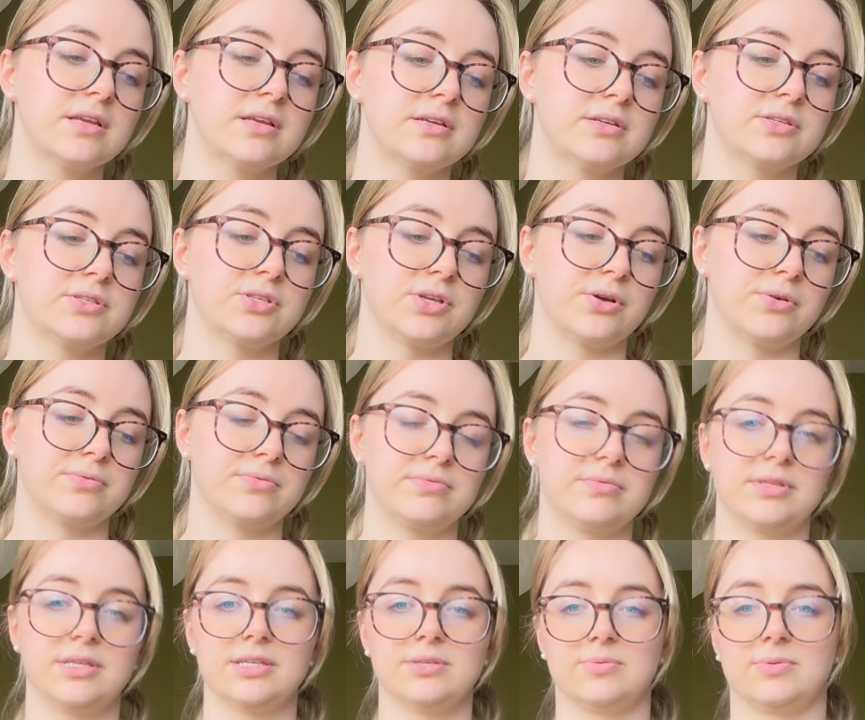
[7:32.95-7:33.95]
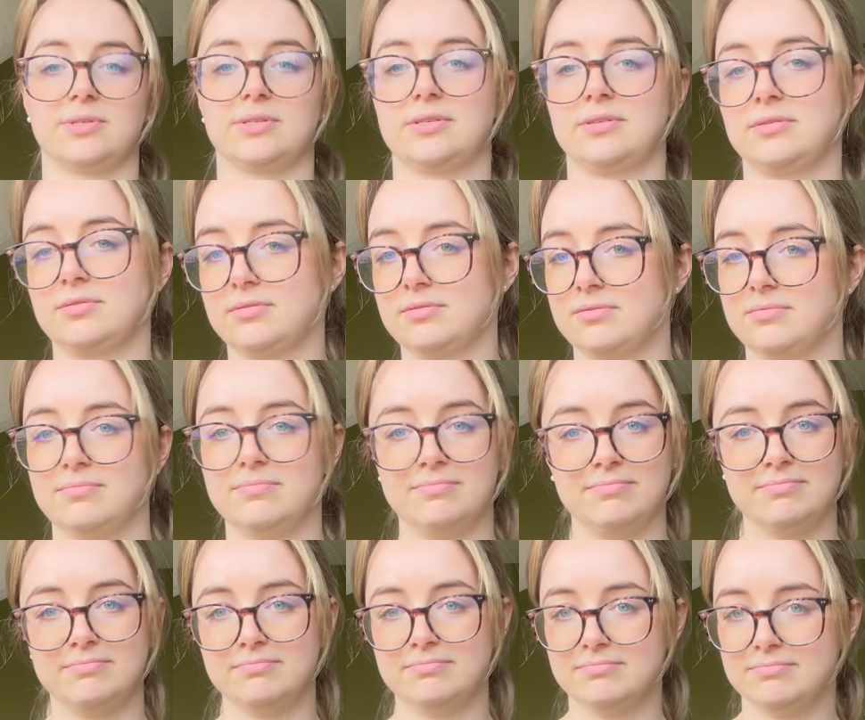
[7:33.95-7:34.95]
So this was
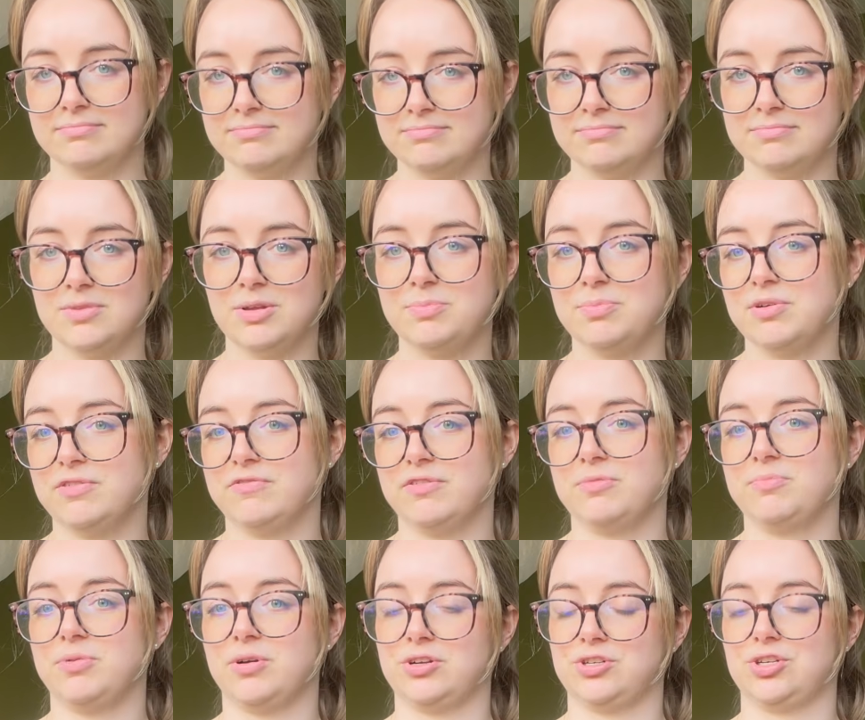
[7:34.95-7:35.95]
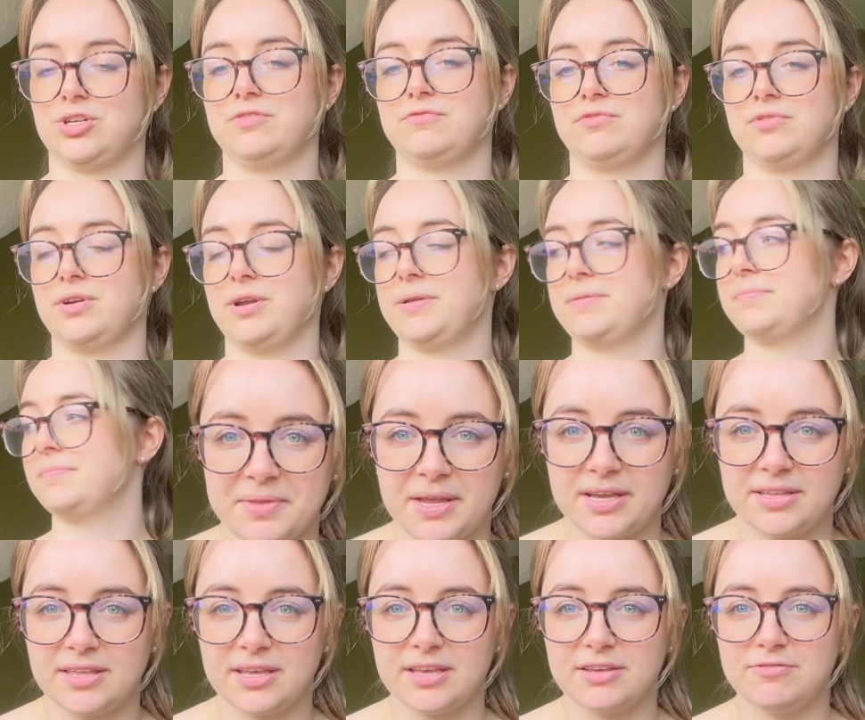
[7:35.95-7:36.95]
the perfect project for it.
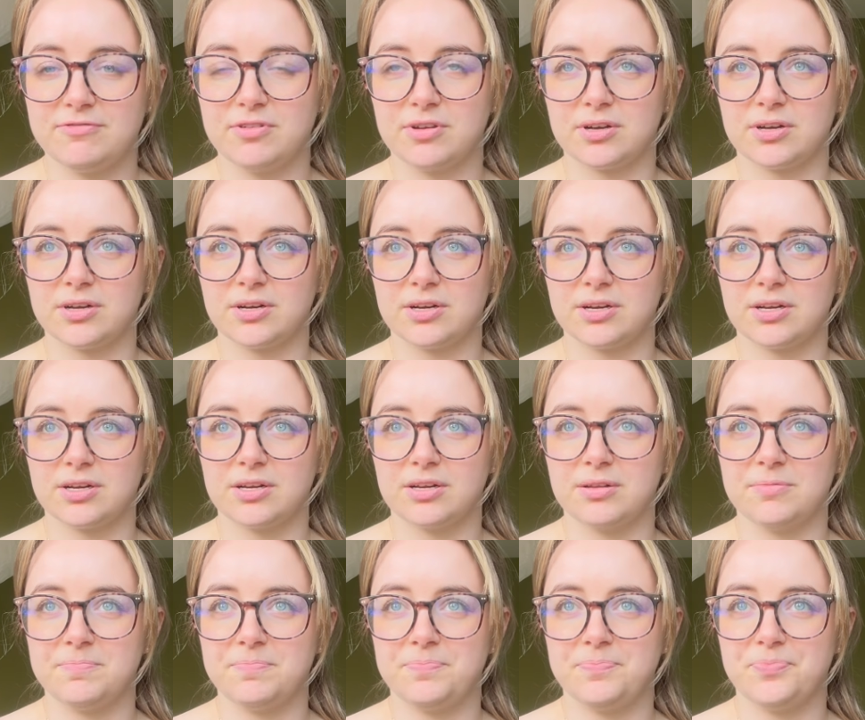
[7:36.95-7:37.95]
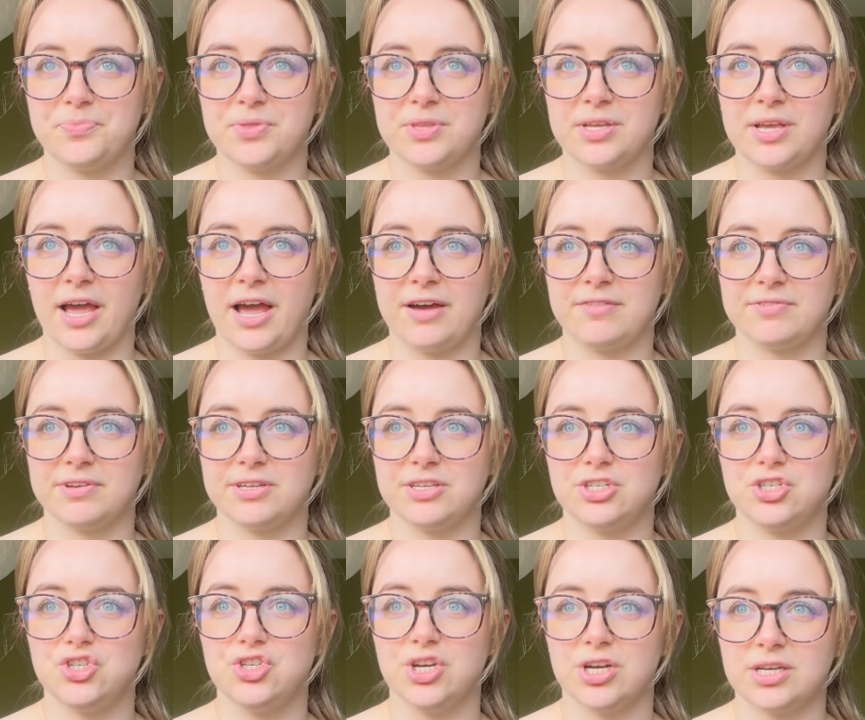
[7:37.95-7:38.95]
I think if you're
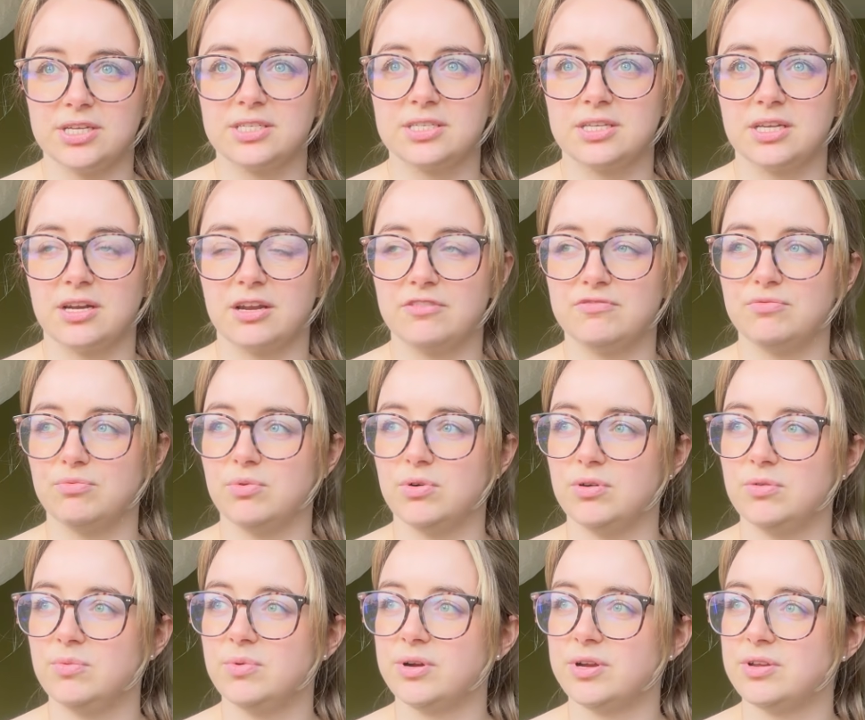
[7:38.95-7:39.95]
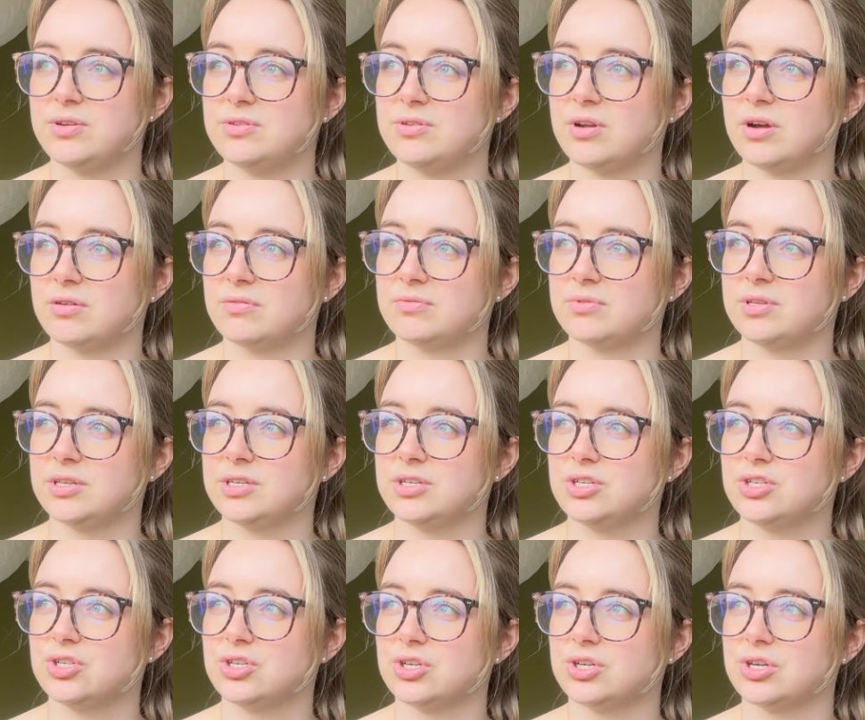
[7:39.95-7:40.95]
having just enough wool where you're not really
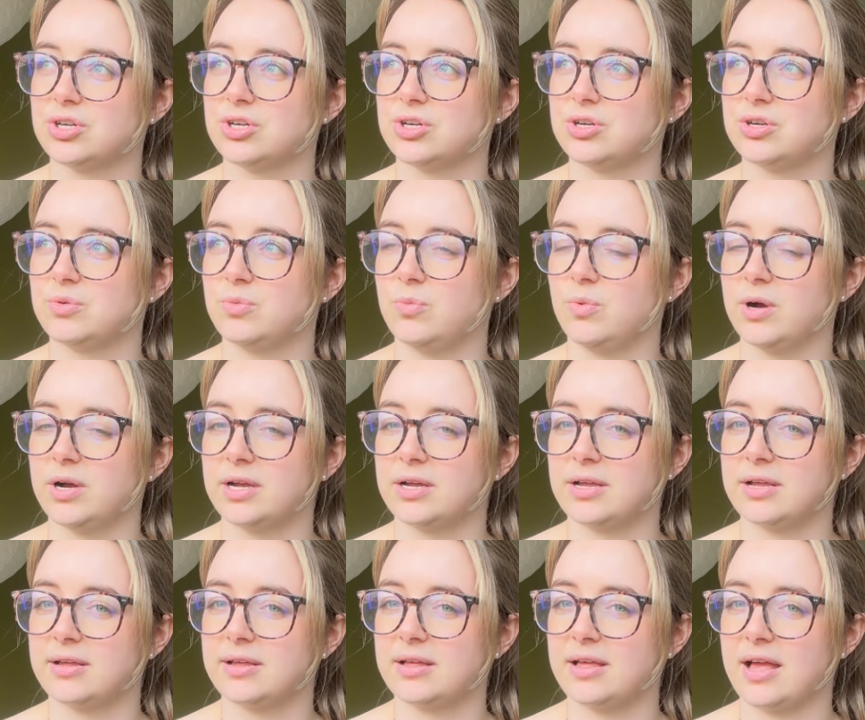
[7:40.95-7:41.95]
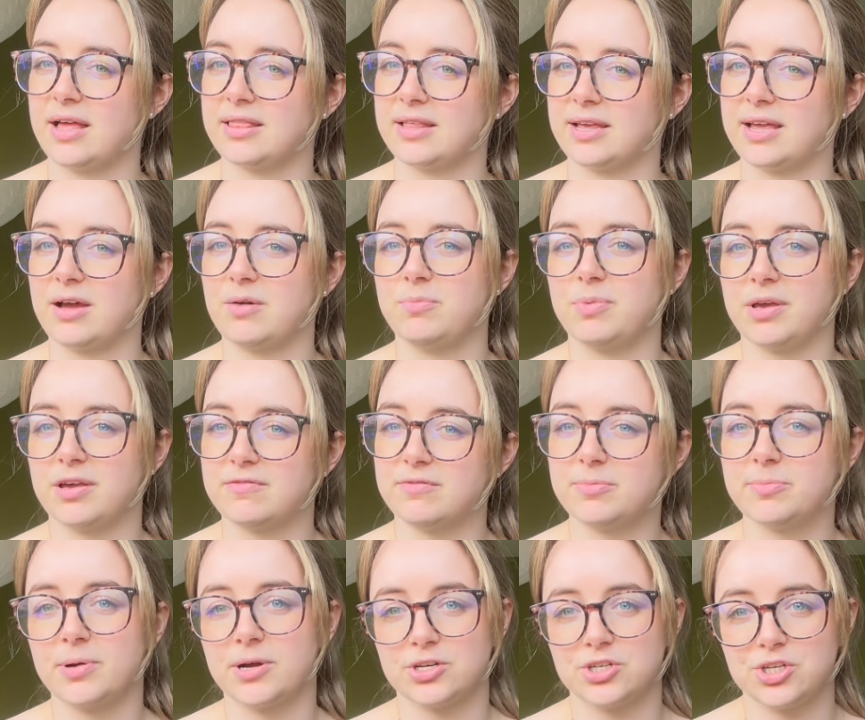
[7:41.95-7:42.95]
sure how big of a
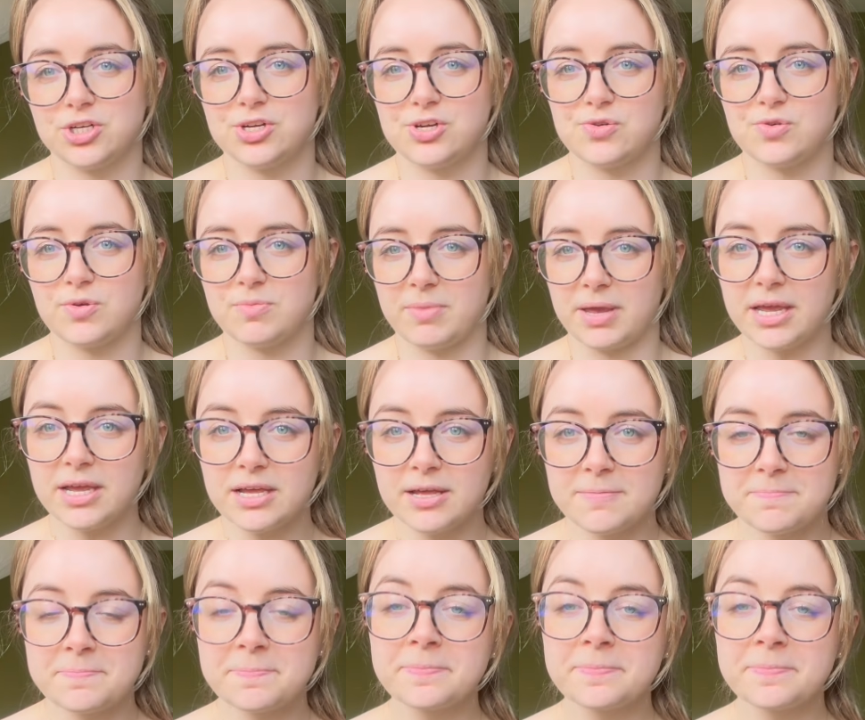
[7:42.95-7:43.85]
project you can make,